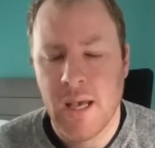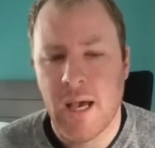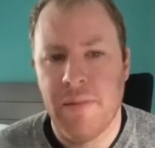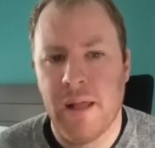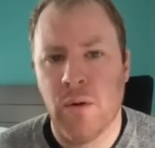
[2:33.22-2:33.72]

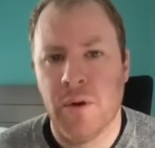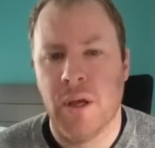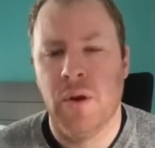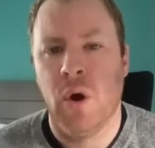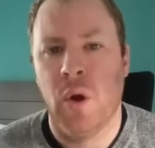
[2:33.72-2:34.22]
And they look
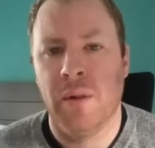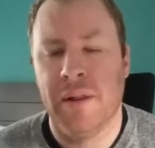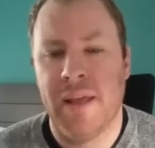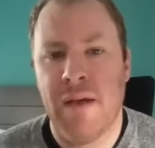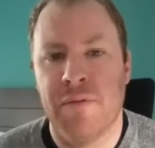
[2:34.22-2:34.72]
at not
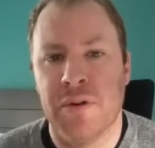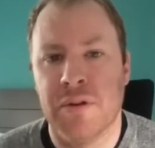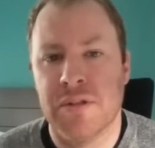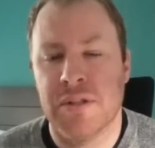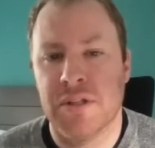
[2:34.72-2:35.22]
only the
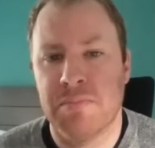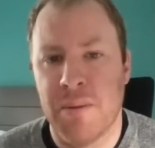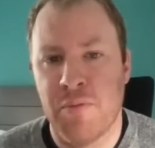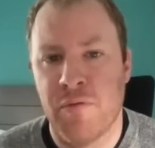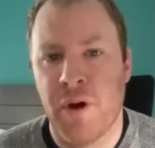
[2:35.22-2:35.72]
evidence that's
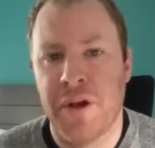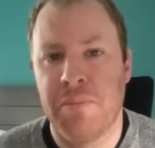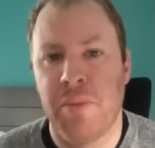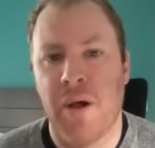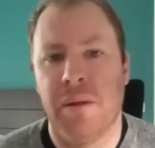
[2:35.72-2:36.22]
been
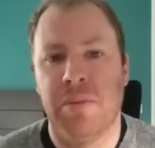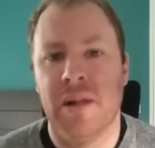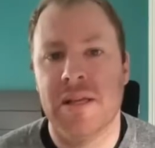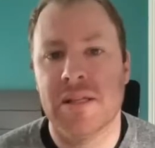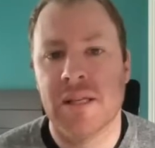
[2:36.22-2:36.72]
provided by the
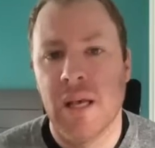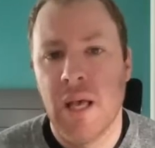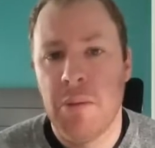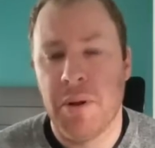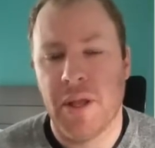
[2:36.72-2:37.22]
police,
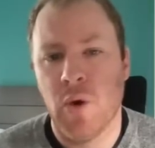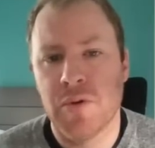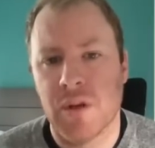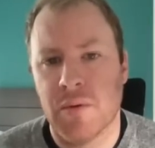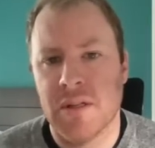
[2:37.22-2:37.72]
but they
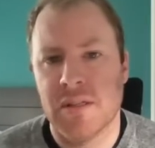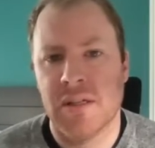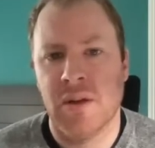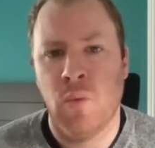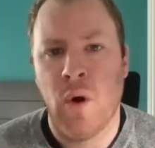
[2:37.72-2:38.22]
also
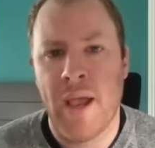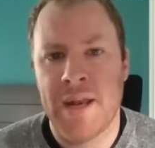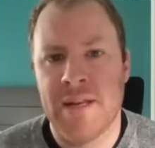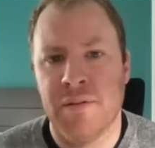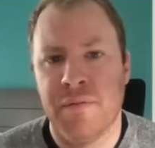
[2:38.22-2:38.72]
consider what
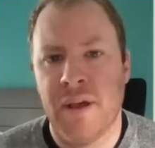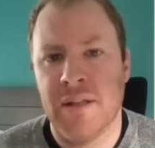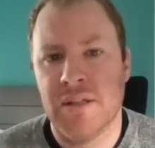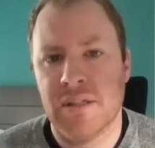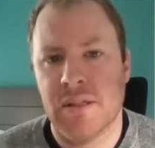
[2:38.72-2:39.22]
any
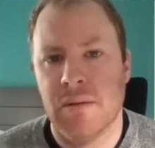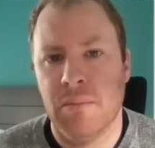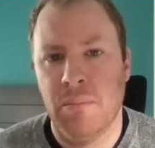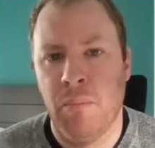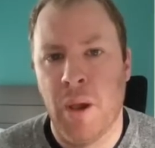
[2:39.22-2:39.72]
defence
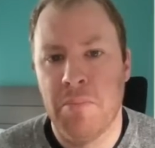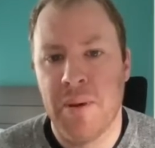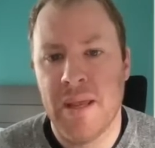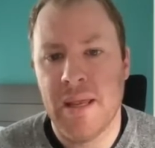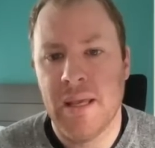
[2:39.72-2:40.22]
might
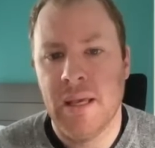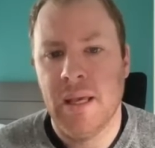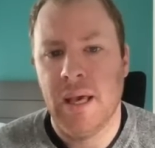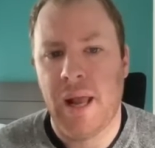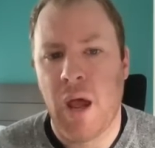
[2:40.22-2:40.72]
be
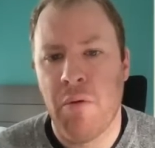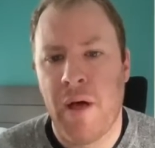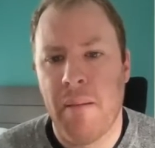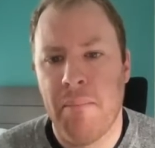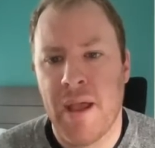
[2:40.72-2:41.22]
and how
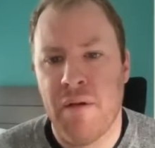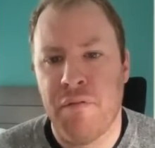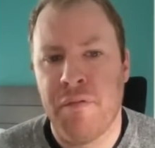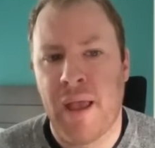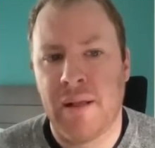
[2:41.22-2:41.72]
that may
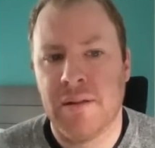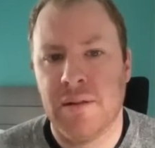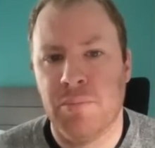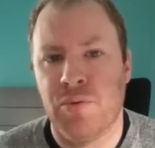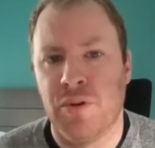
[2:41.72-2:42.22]
affect
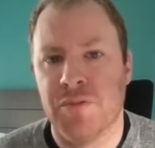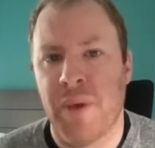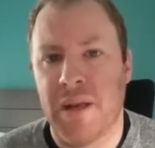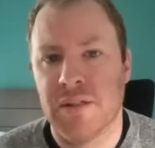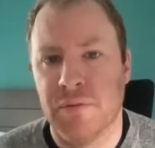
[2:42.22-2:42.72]
the
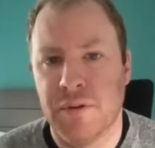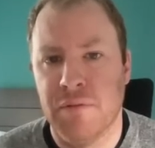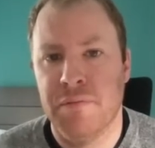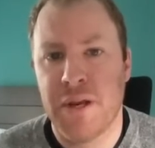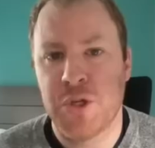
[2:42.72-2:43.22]
prospect of
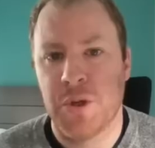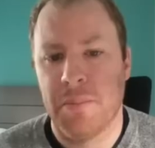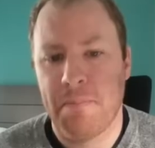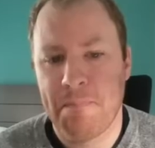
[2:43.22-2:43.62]
conviction.